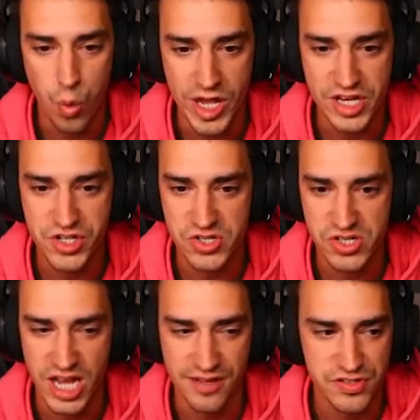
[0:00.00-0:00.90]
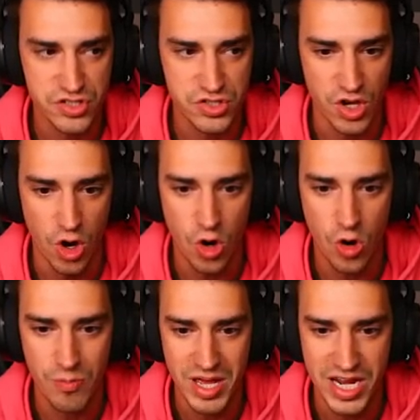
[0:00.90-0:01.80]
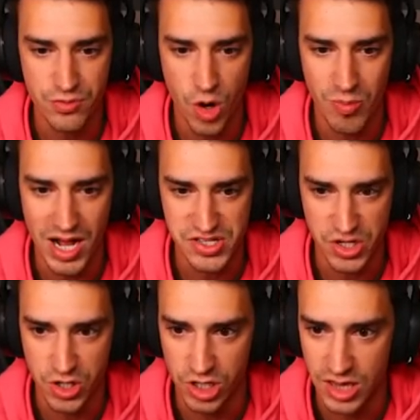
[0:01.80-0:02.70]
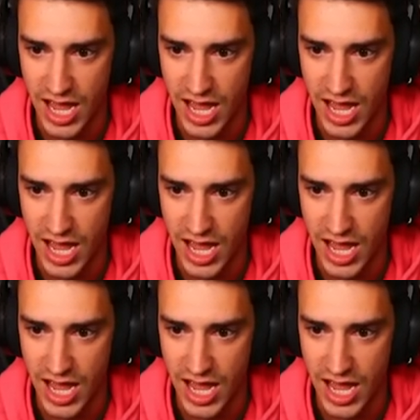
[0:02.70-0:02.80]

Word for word: We just gave so many robots a good